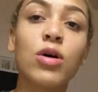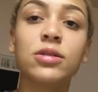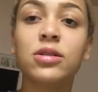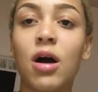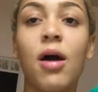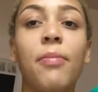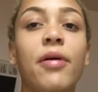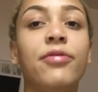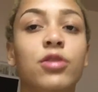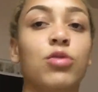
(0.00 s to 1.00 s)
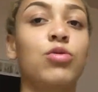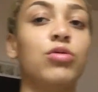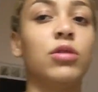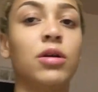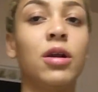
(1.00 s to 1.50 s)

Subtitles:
on top of the corn,